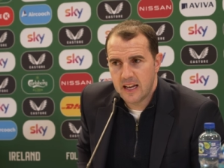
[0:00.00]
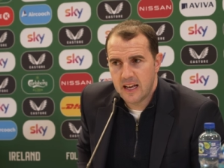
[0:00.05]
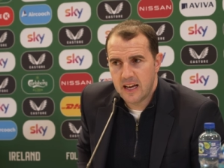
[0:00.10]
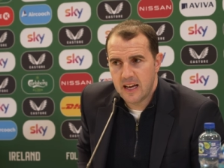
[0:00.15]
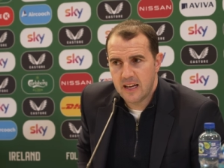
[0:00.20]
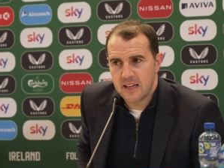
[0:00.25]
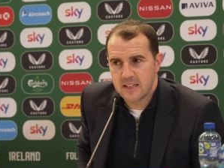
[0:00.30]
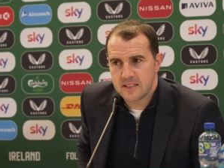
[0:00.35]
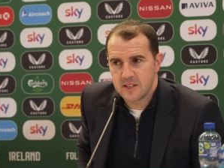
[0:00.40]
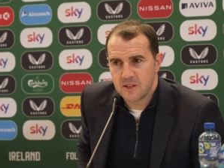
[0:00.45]

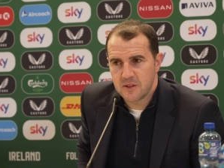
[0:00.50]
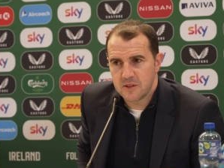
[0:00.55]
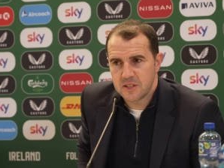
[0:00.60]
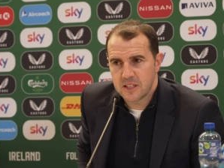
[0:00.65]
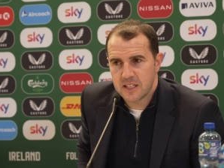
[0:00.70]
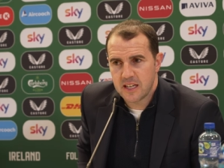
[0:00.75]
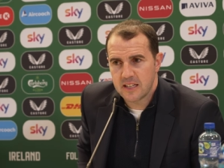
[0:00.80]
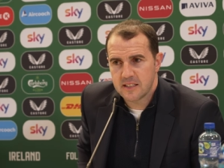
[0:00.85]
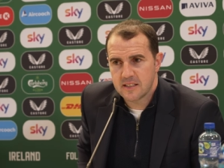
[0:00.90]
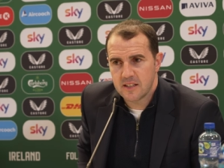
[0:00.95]
as soon as
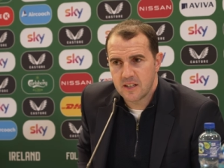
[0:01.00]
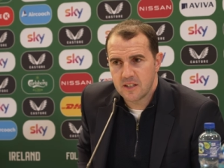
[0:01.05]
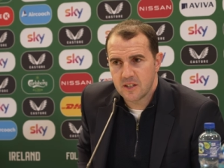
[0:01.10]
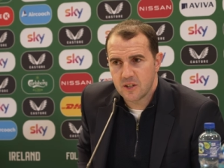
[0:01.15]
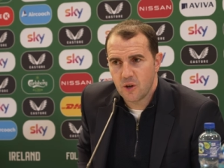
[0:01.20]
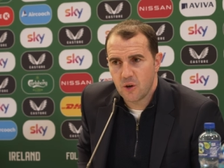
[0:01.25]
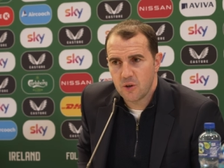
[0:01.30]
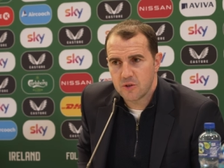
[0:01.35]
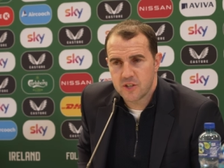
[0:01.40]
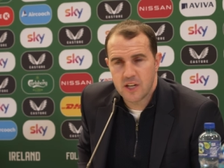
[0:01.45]
he gets on the
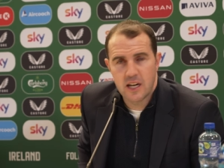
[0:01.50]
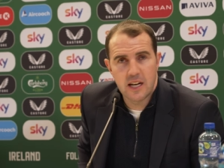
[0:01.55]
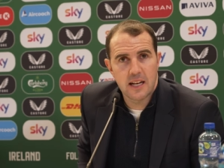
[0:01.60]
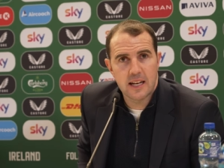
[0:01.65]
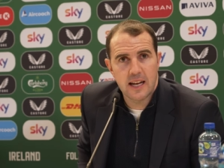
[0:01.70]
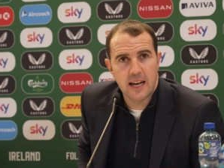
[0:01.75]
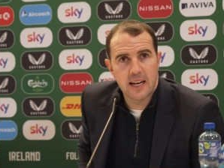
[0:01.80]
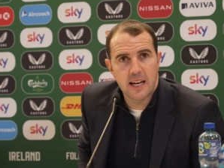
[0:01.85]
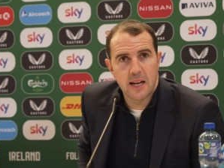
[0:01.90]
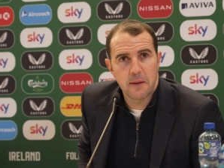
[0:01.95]
goal trail
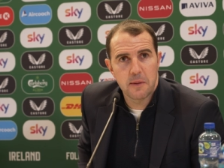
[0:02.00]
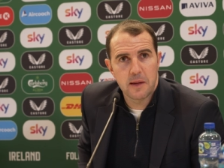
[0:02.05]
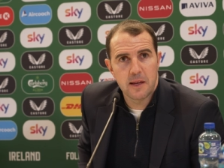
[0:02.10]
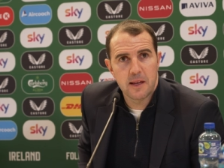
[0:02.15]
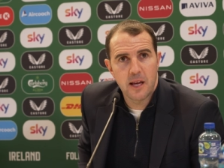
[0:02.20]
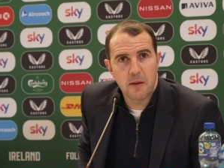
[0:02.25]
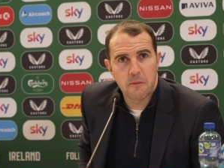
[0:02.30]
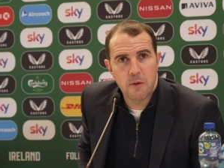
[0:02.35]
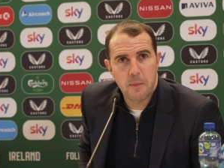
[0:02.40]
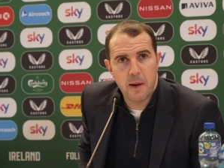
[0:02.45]
again,
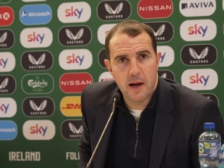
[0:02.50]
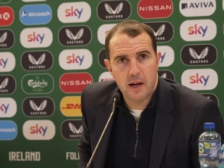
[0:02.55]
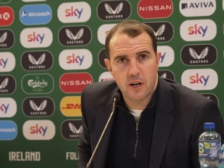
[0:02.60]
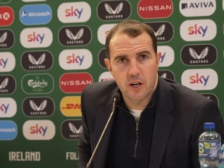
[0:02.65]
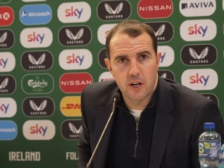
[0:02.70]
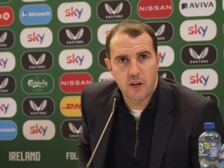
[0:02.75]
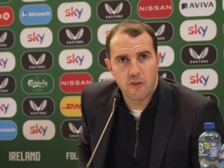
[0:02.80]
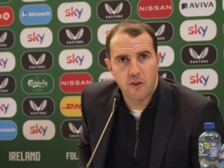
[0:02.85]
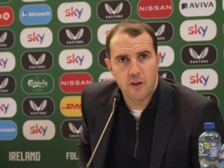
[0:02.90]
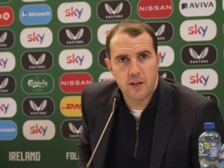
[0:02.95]
he'll be back
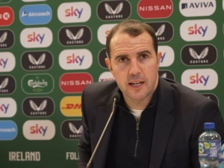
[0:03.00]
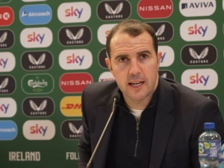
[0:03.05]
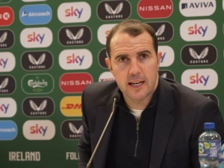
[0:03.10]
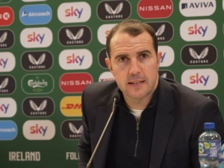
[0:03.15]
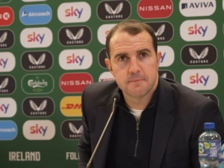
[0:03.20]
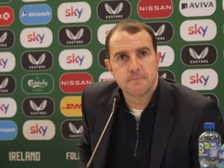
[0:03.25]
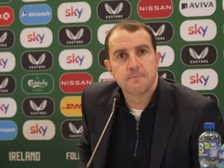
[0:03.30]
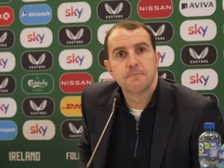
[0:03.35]
on a run again.